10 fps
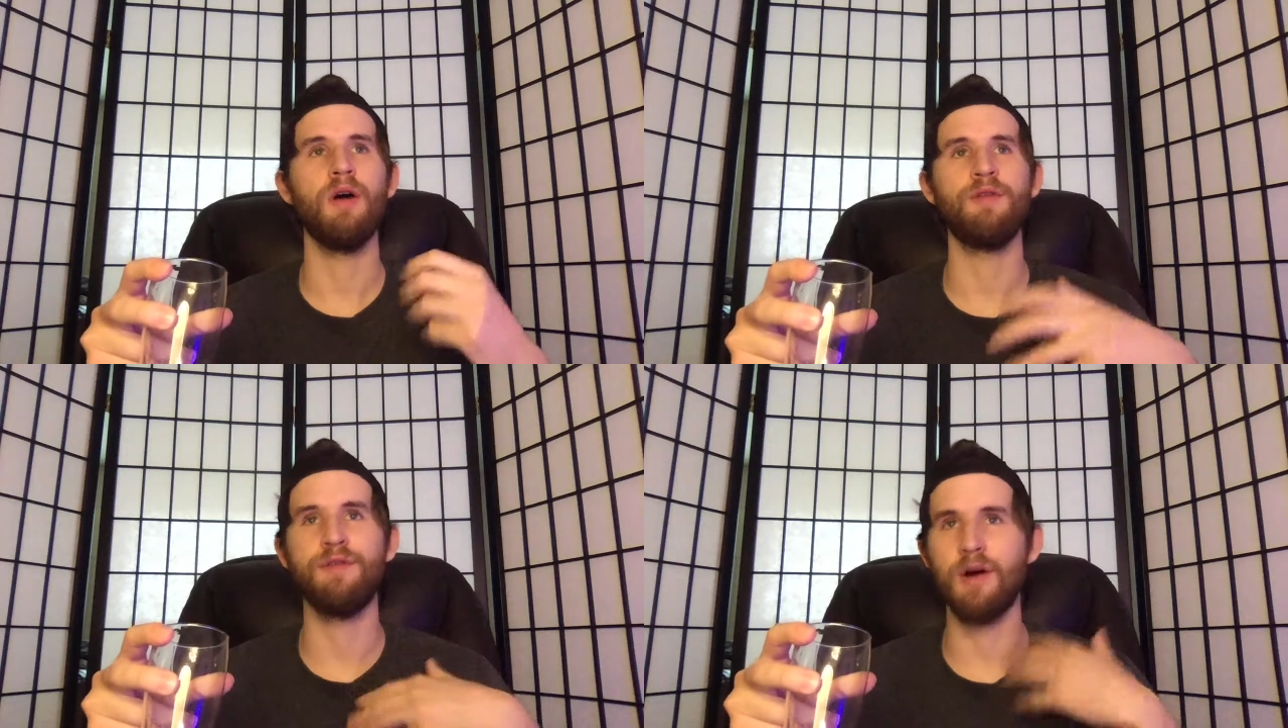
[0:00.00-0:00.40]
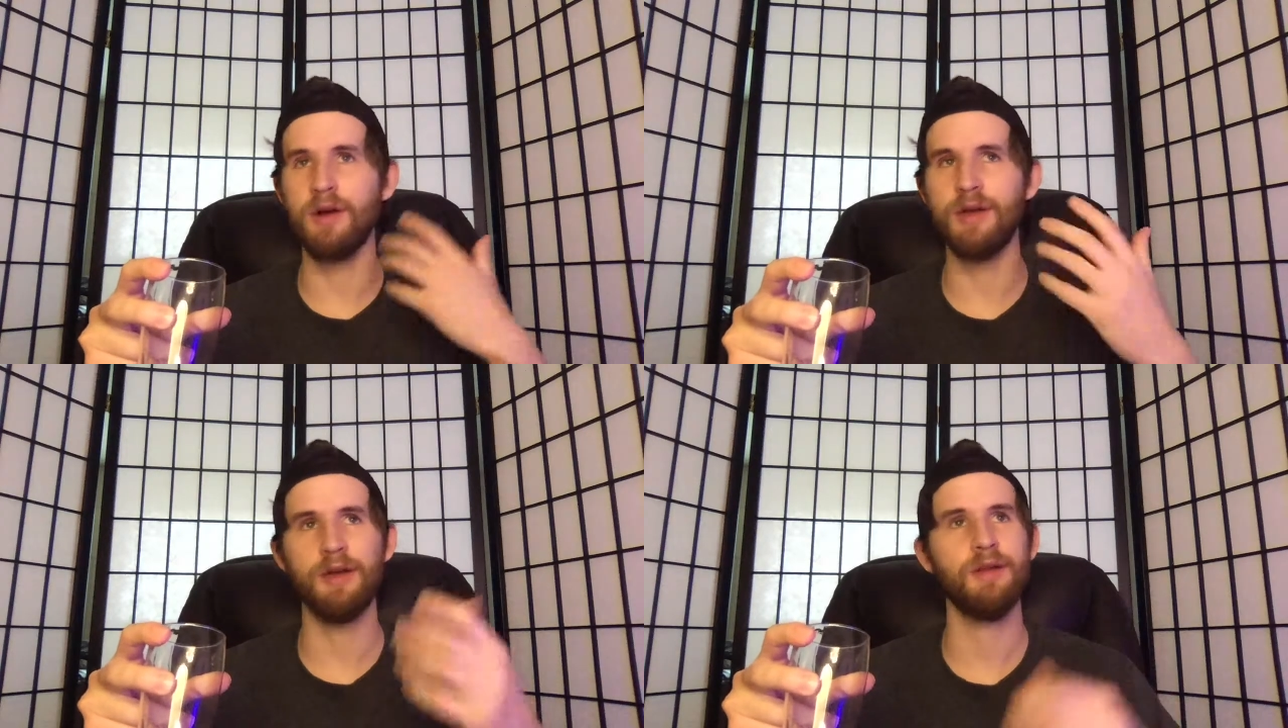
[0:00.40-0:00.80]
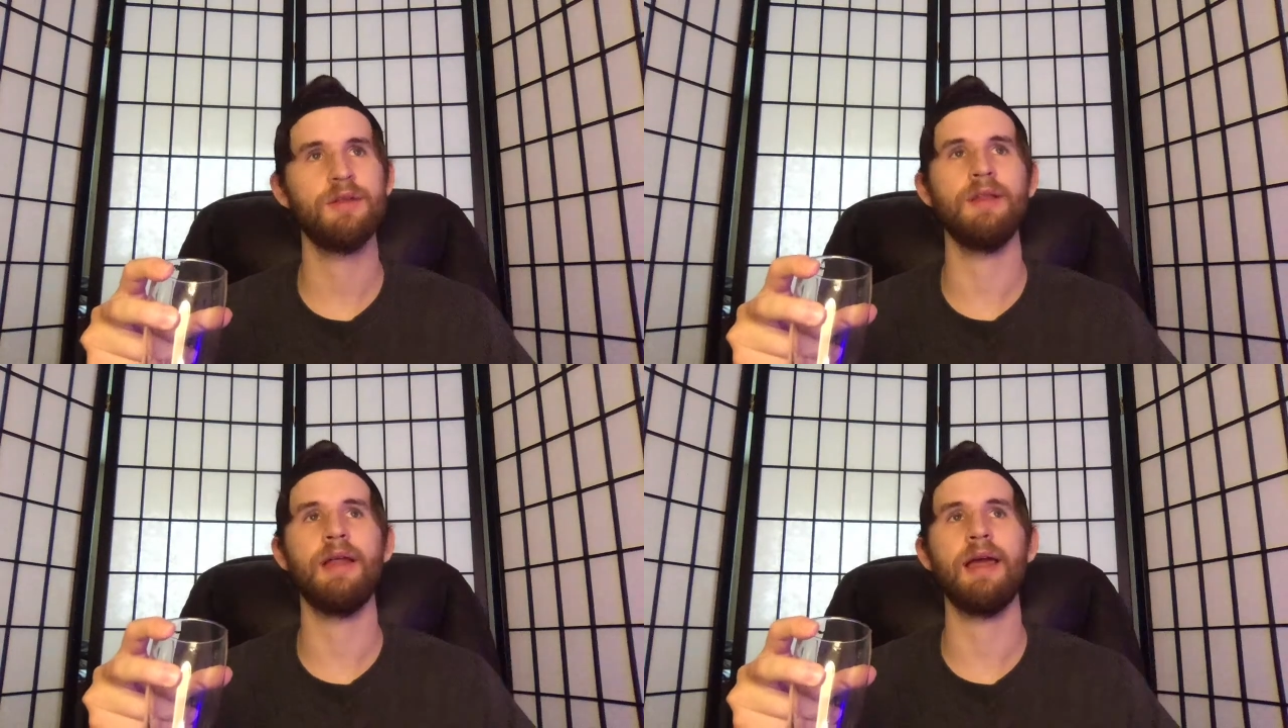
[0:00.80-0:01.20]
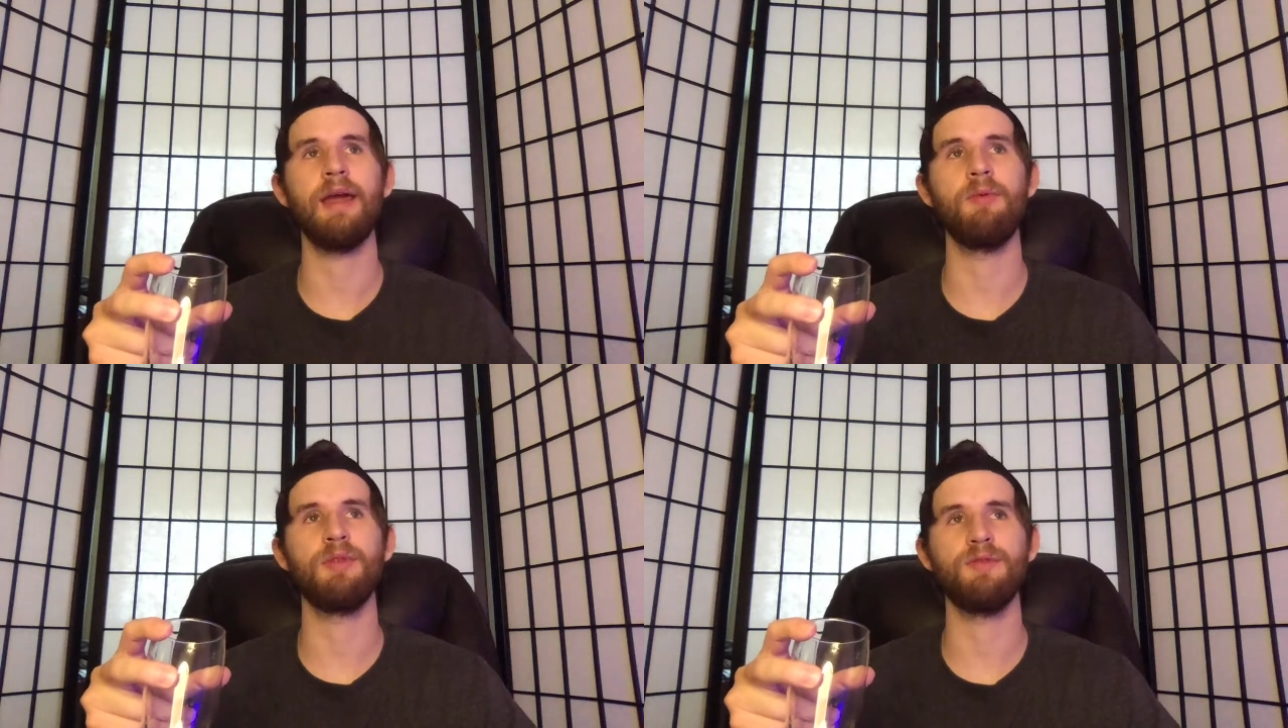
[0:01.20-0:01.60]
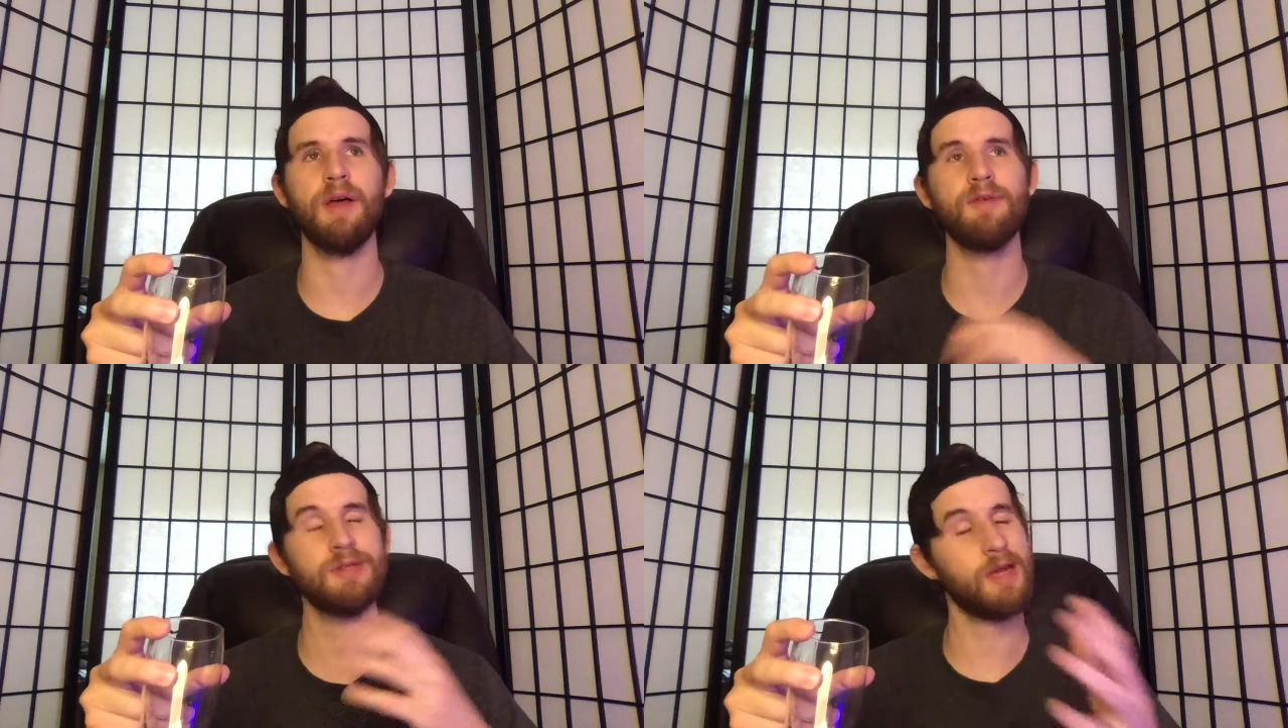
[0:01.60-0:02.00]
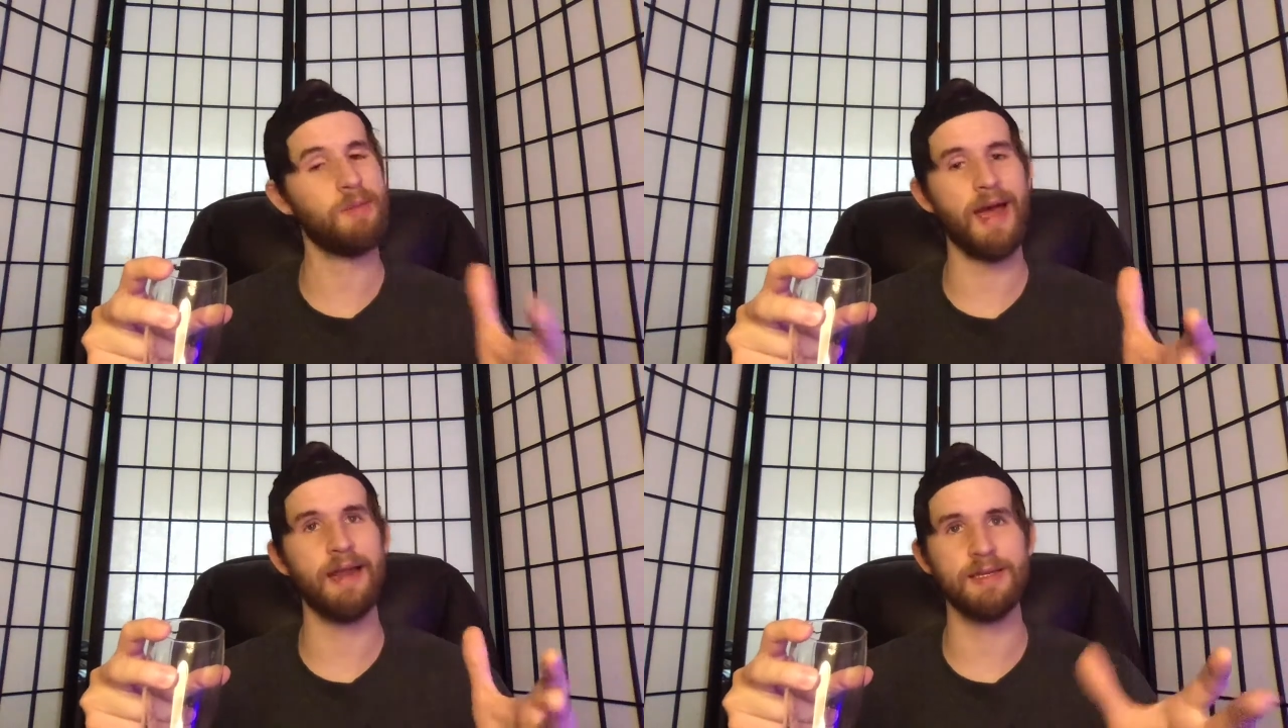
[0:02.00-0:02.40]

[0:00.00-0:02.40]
funk that I get with the flavor. It's not a bad.